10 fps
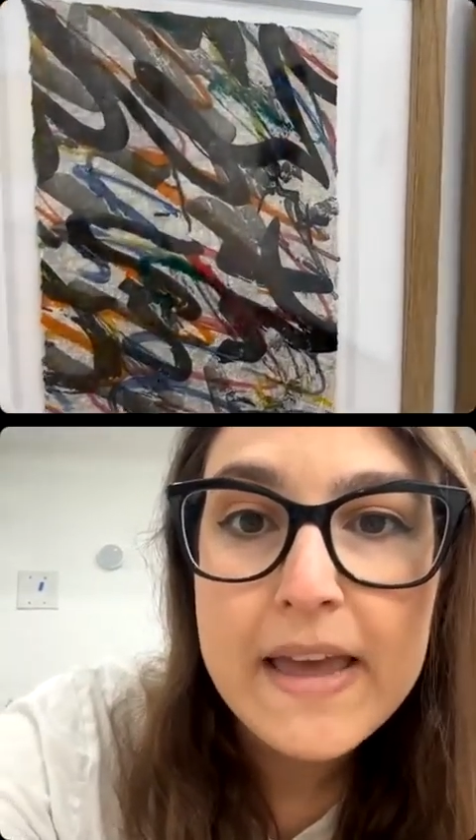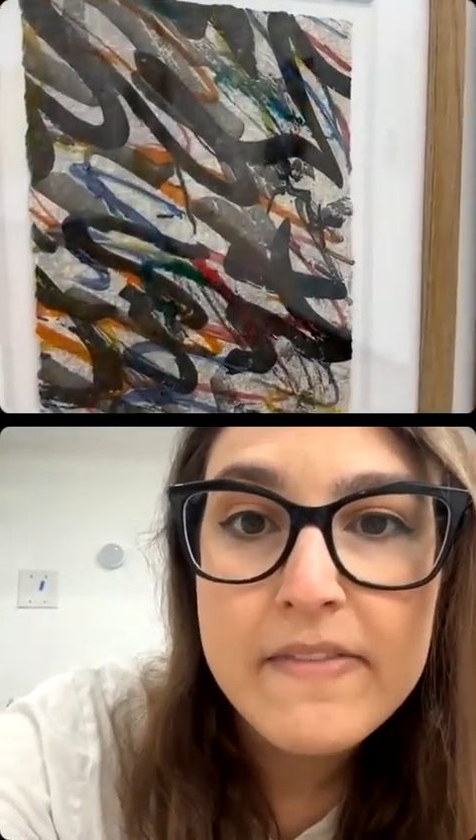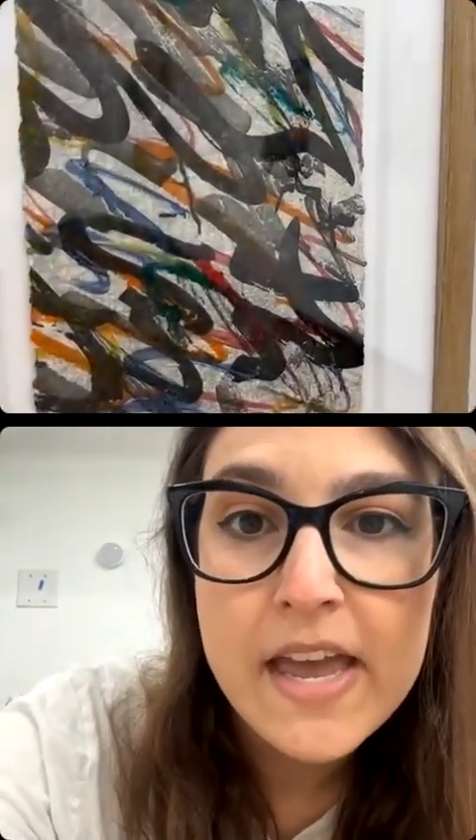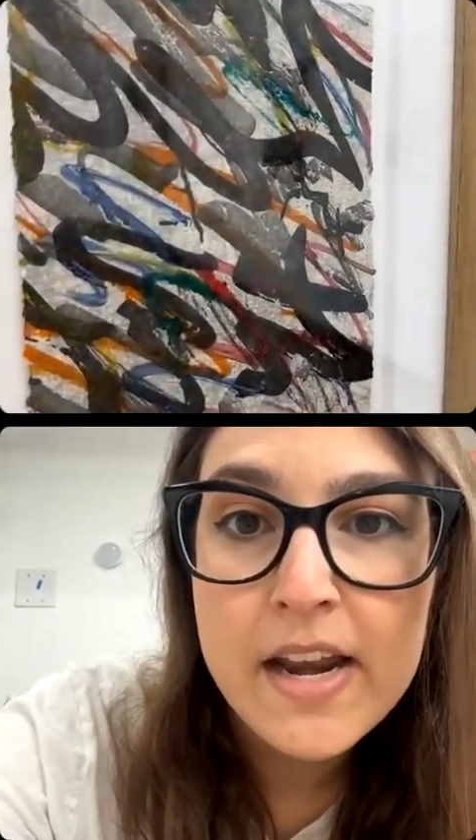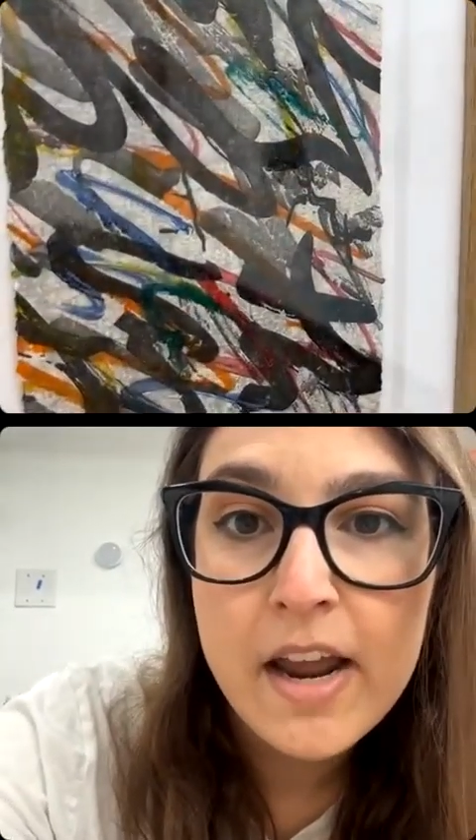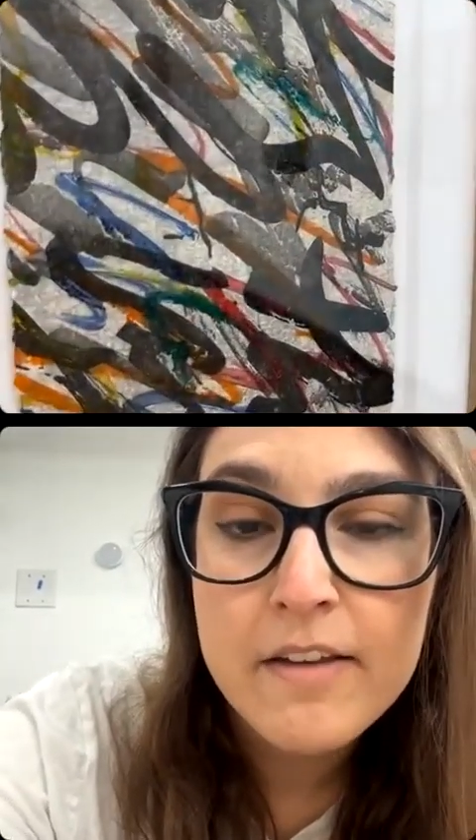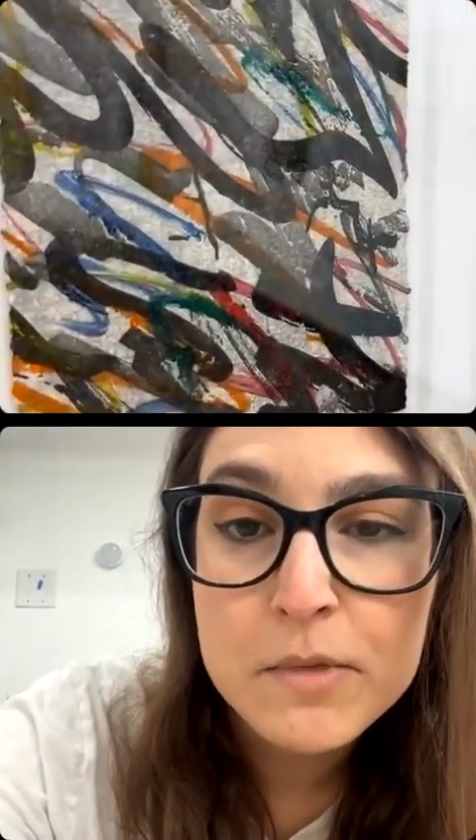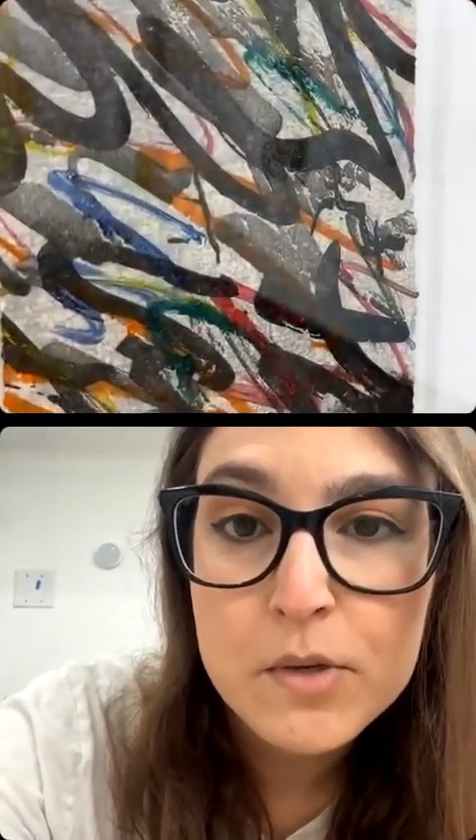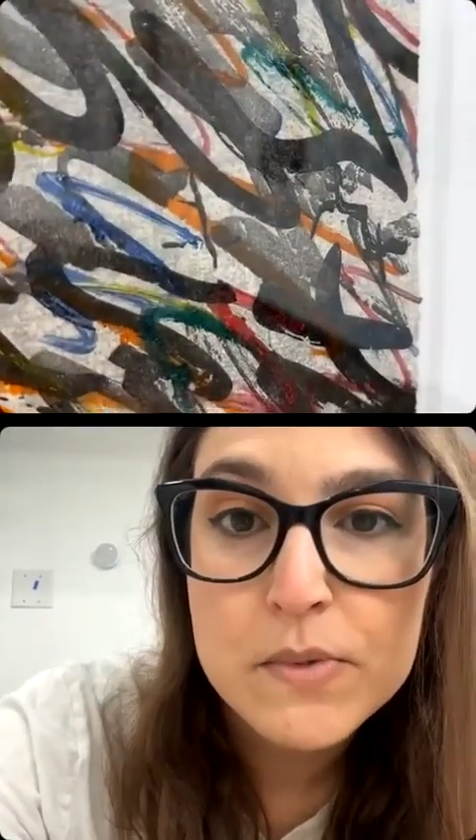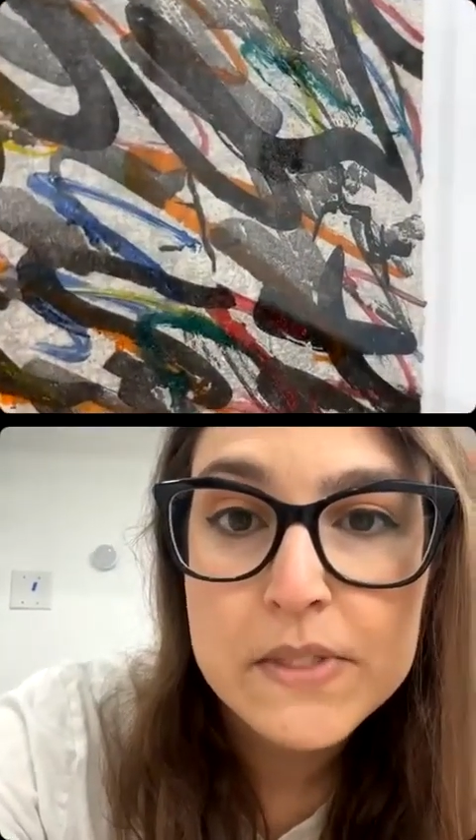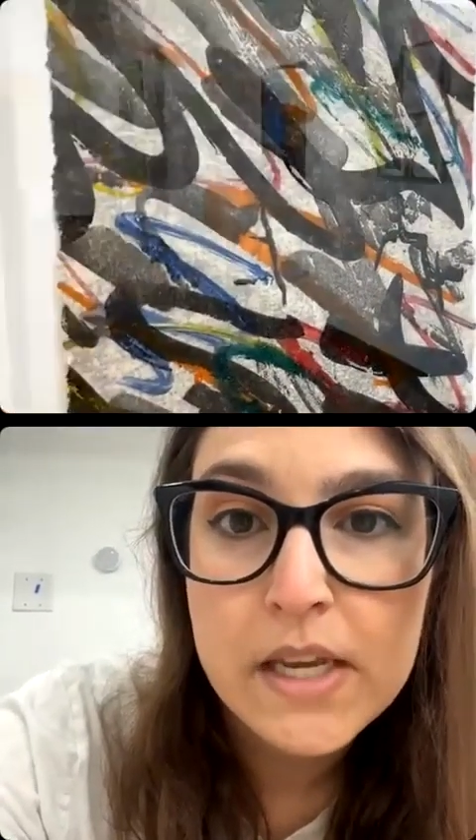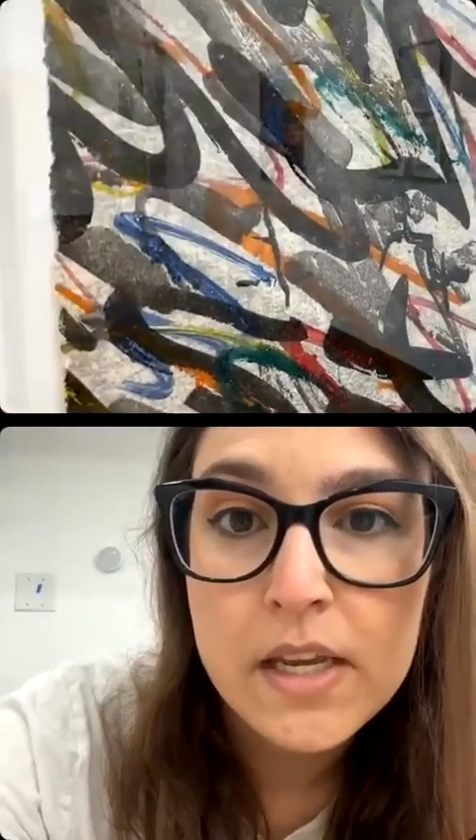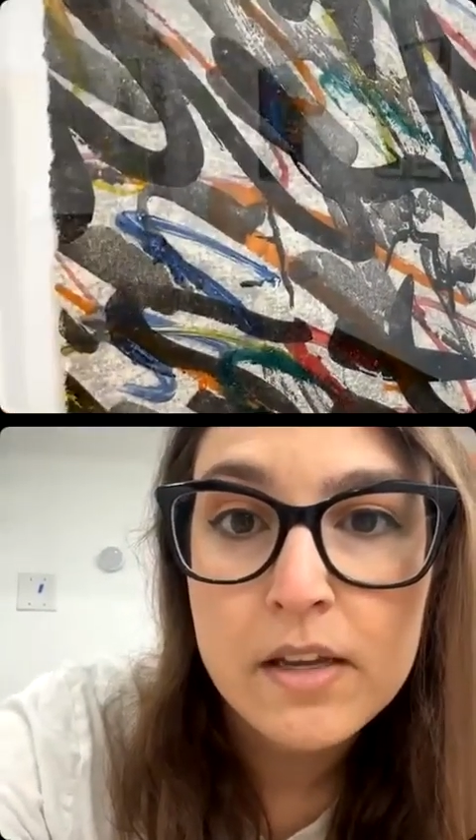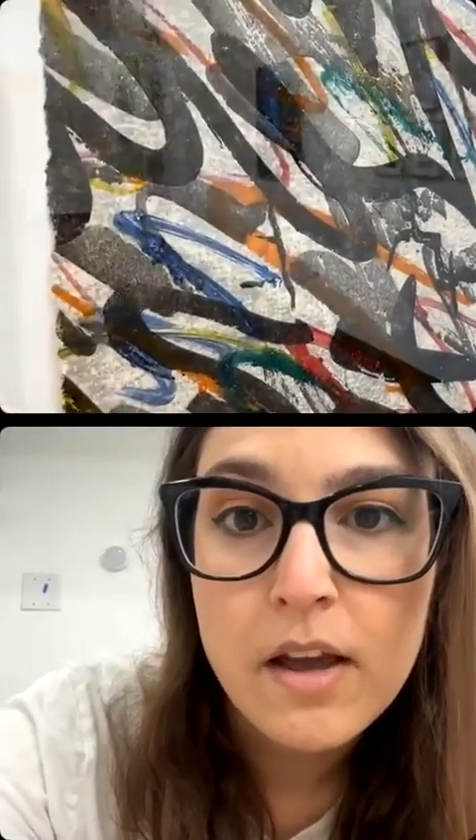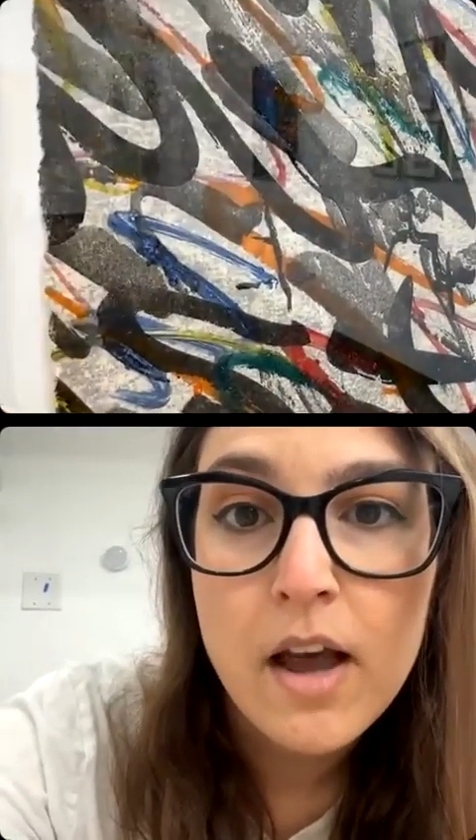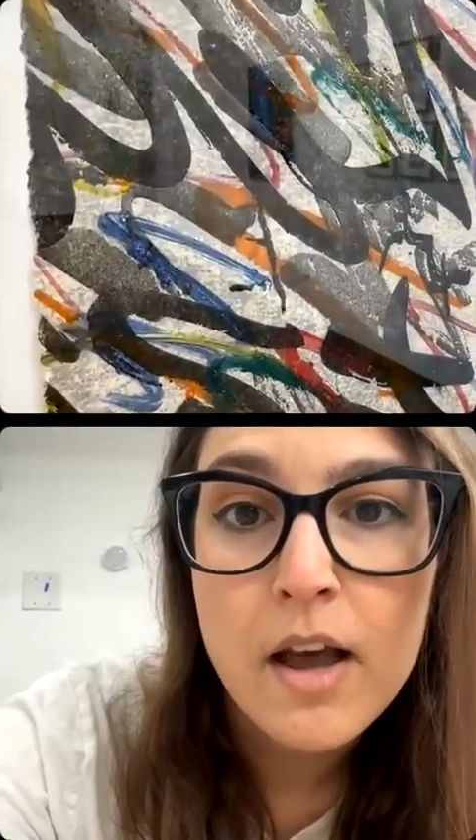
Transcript: and then I'm using